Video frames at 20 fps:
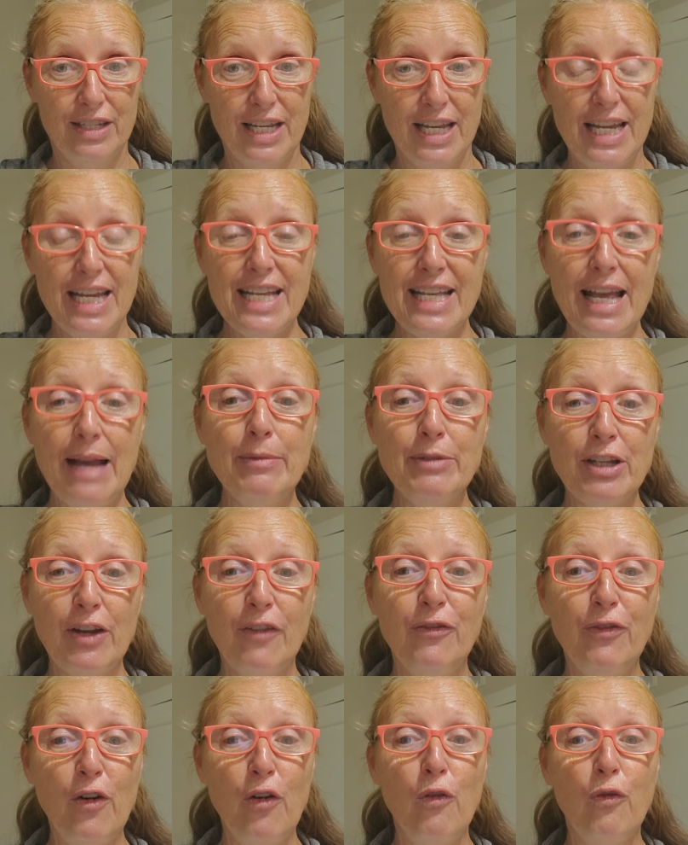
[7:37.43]
He came
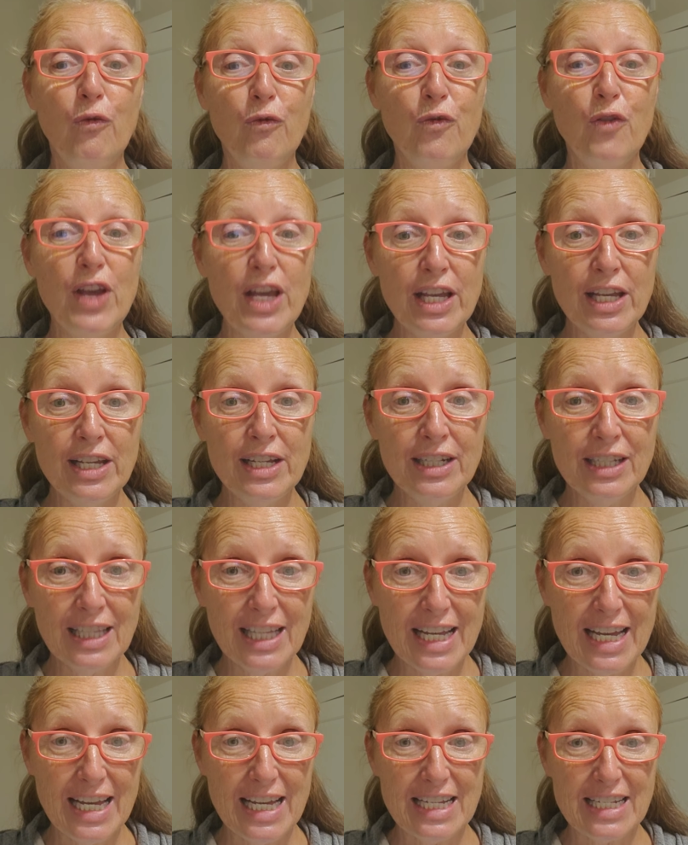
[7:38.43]
to fulfill
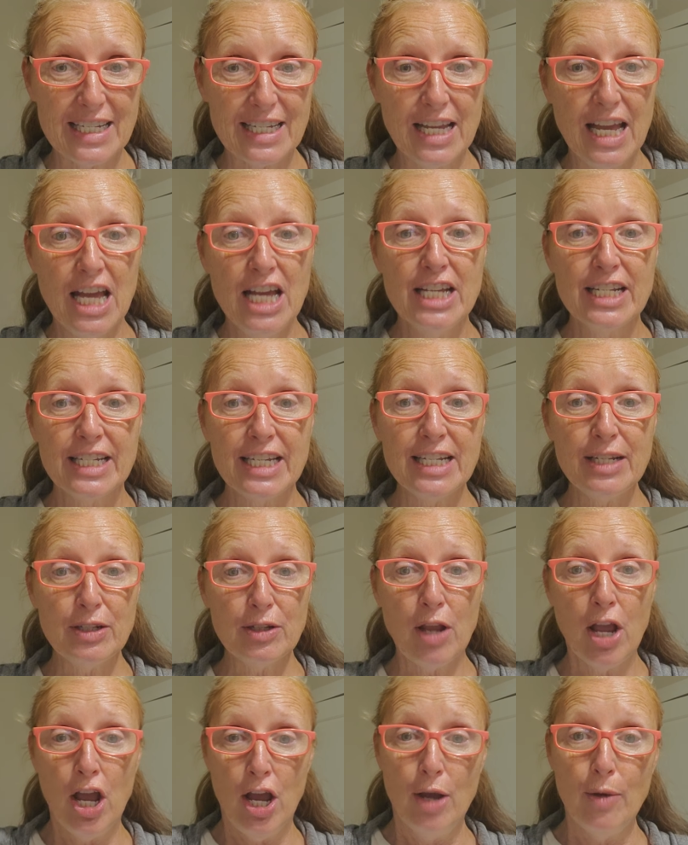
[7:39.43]
it,
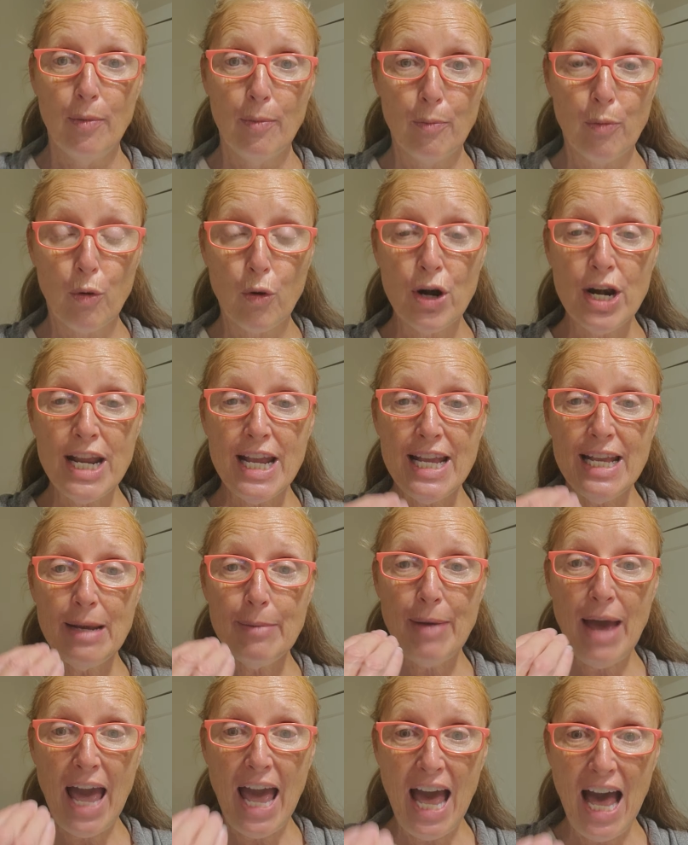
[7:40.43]
to bring
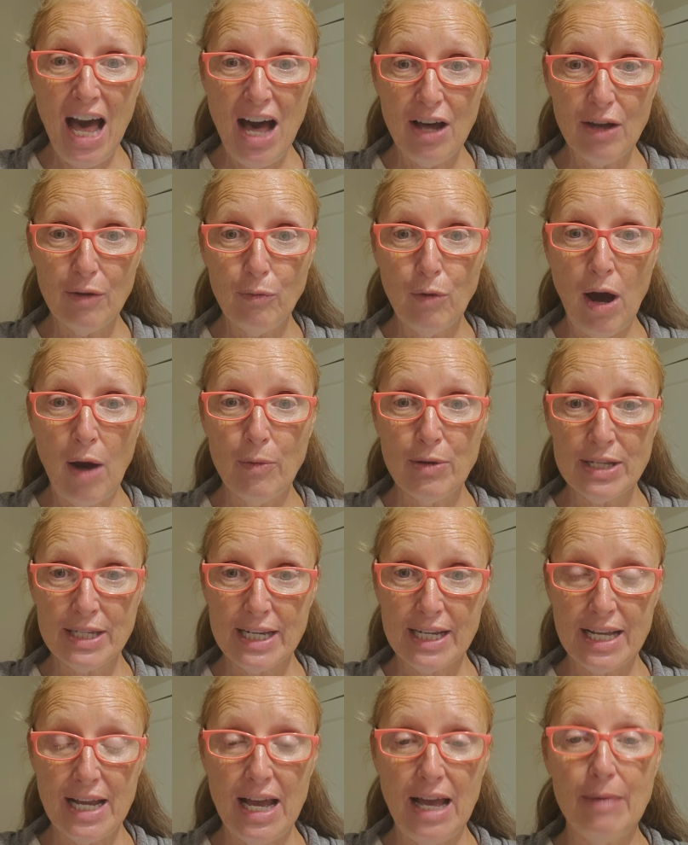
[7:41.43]
about what was to
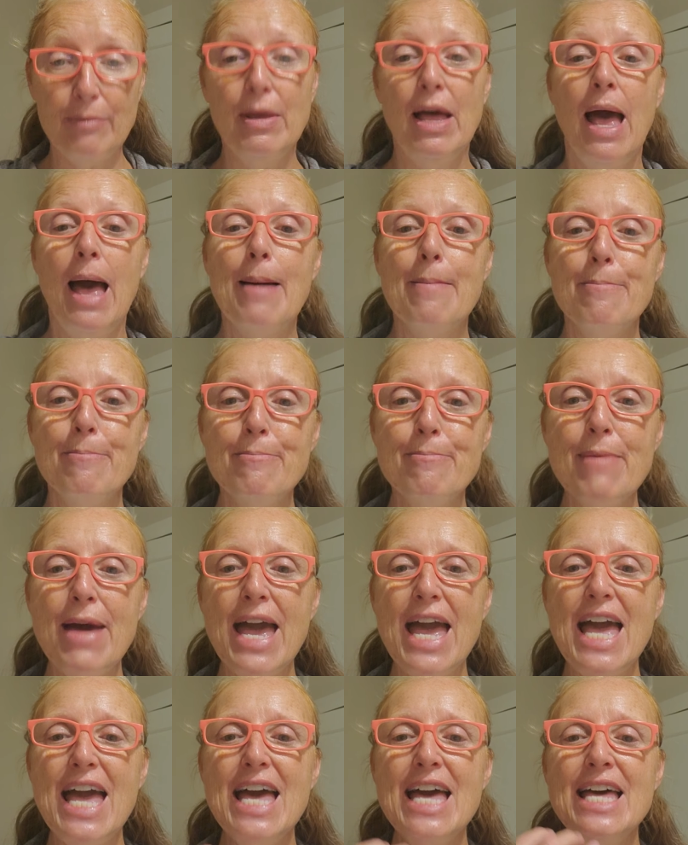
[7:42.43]
come
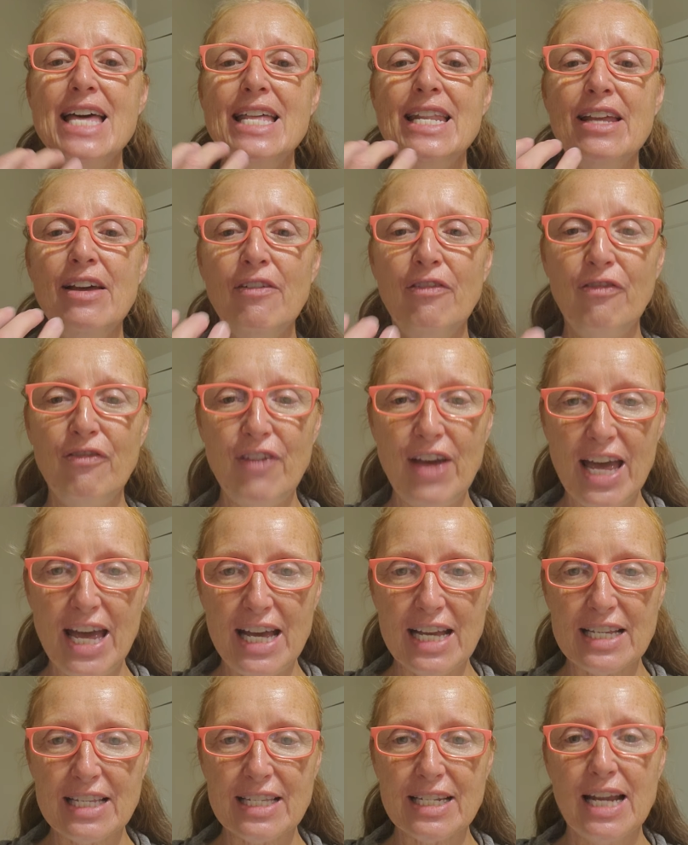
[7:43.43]

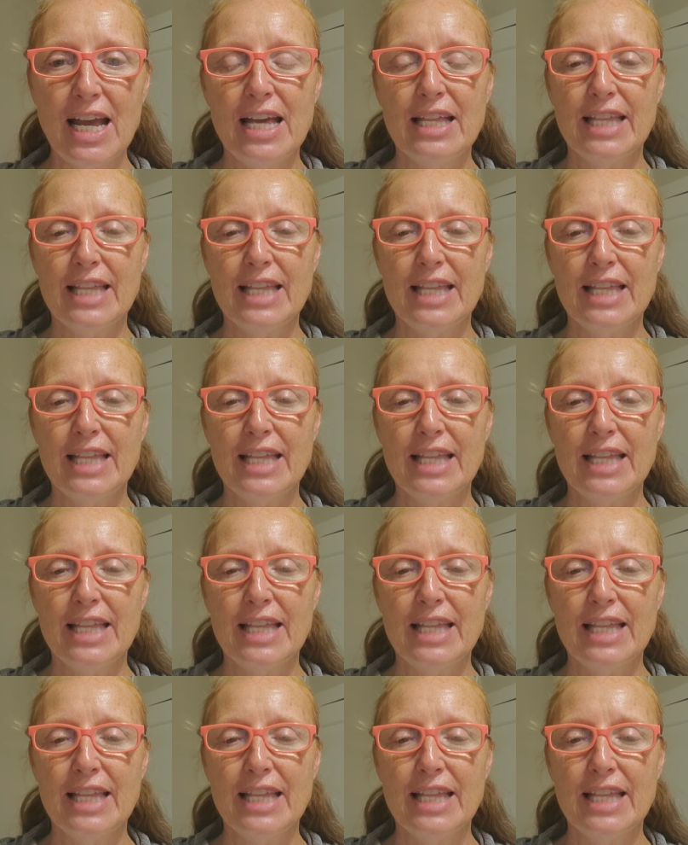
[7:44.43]
manifest.